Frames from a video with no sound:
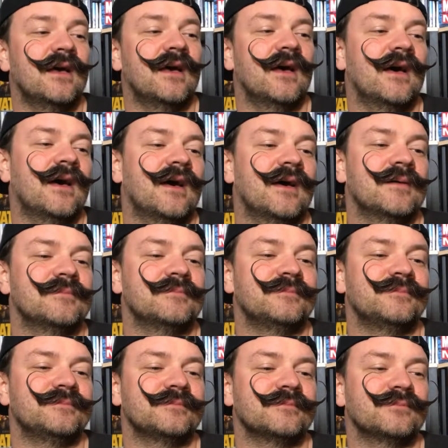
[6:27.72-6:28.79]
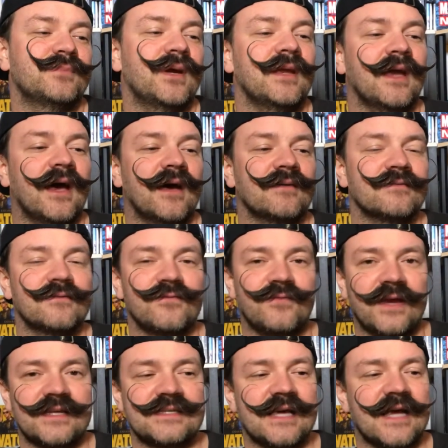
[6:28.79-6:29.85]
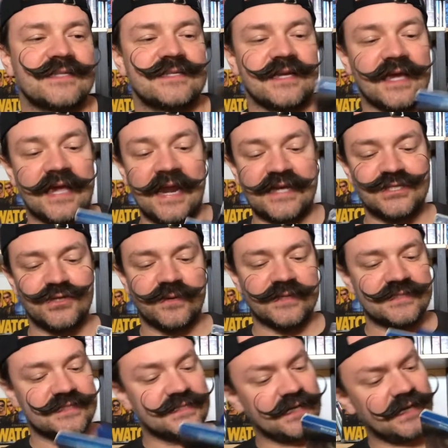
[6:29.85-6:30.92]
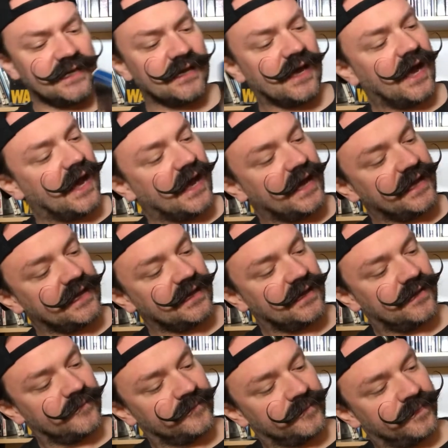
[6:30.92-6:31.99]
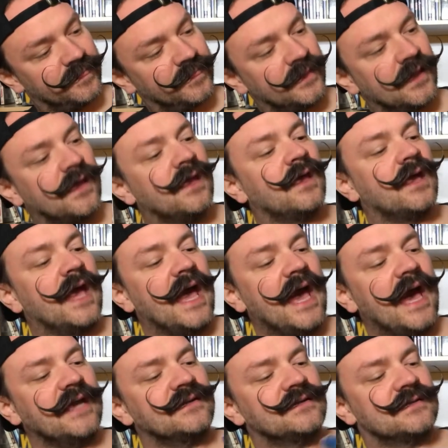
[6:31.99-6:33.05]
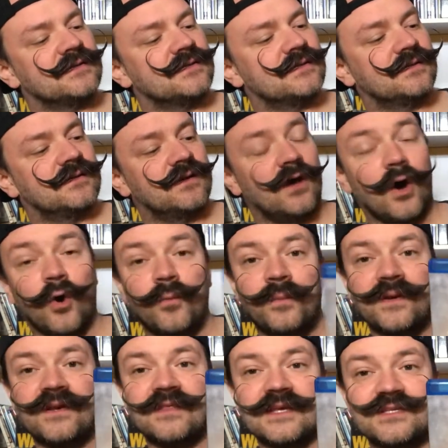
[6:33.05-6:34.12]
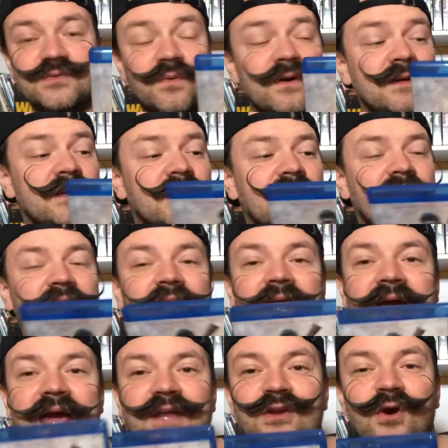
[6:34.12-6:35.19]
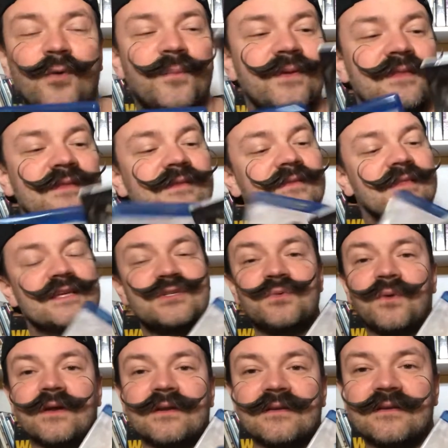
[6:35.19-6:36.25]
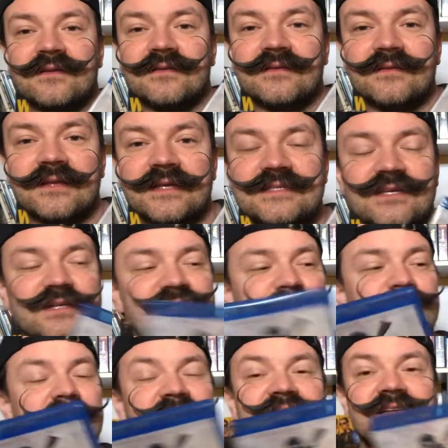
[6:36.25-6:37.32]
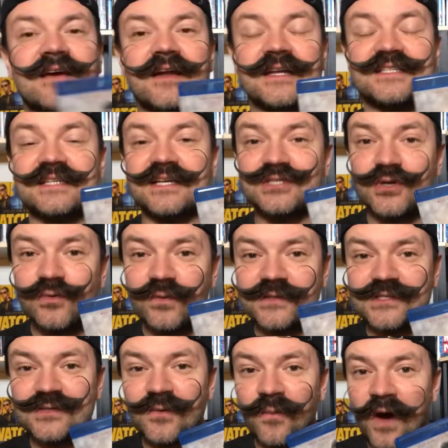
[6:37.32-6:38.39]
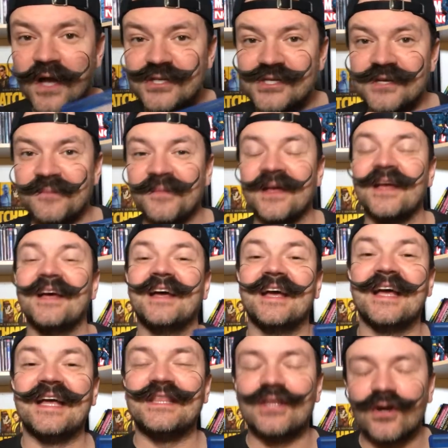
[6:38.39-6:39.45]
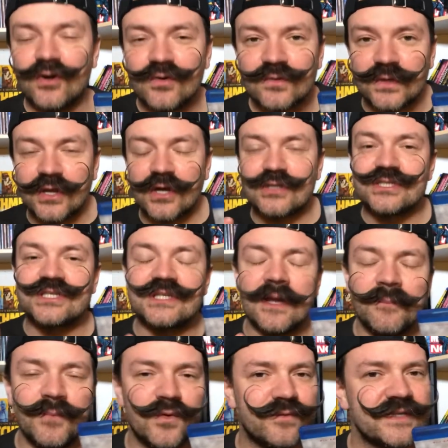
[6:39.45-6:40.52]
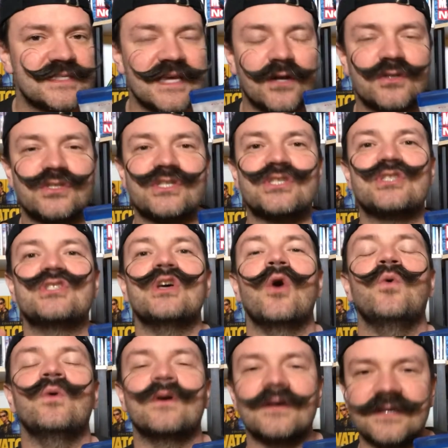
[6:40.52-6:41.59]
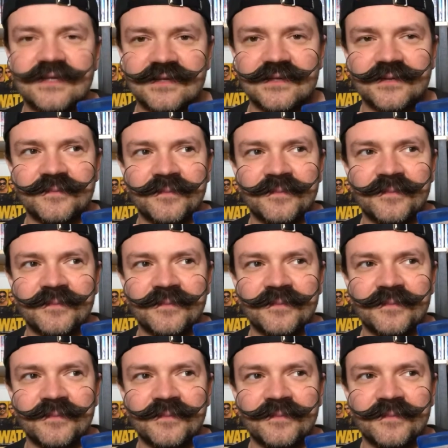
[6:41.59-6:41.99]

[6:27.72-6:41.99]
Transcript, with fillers: Um, but yeah, fantastic. And as you can see, I hadn't opened this one, and I hadn't opened this one. It still has the plastic on it. It's because who wants to watch them? There, there are some movies that are just so good